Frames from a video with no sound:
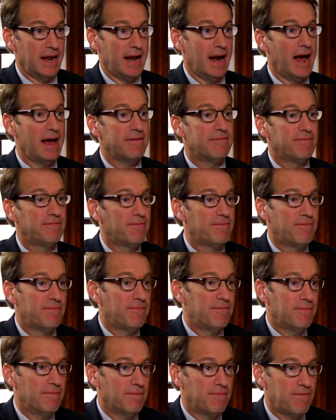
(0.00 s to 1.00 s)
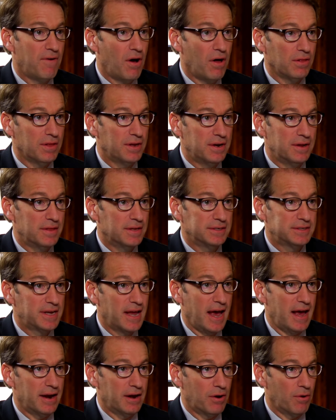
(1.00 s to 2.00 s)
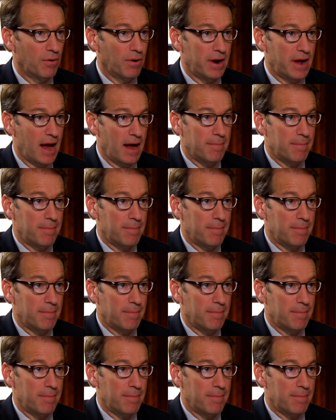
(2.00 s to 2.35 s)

And I fall into this category.